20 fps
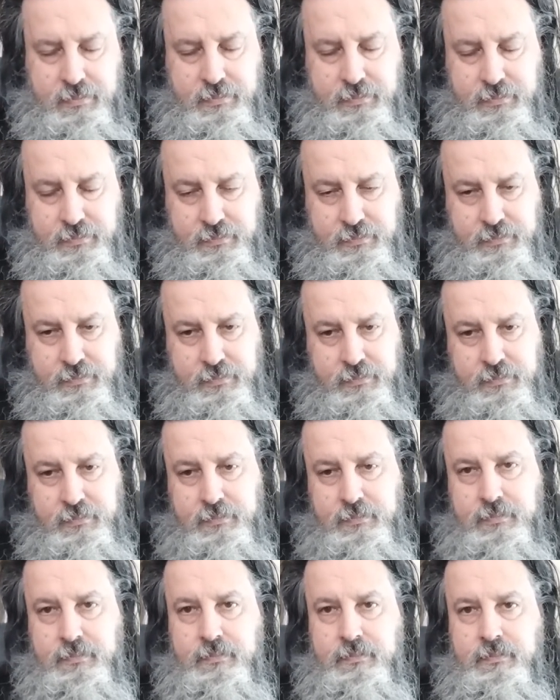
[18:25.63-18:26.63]

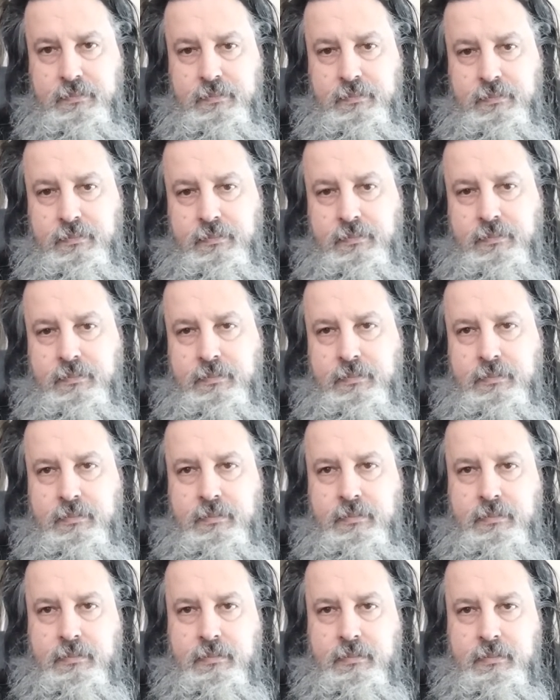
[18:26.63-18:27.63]

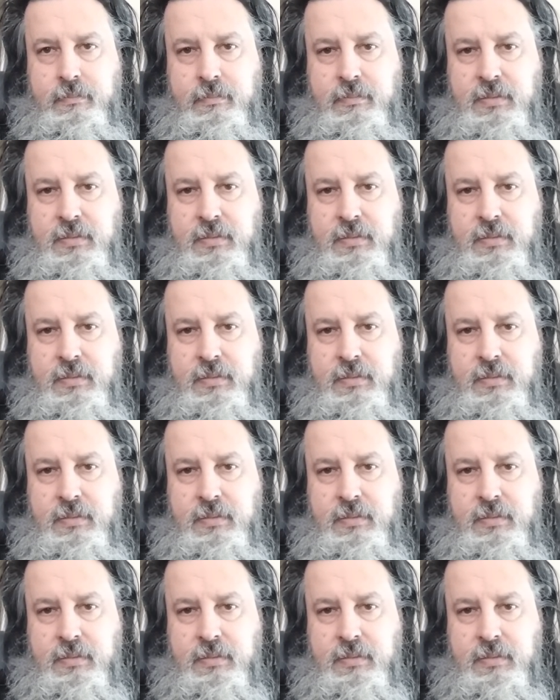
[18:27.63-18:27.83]
[no speech]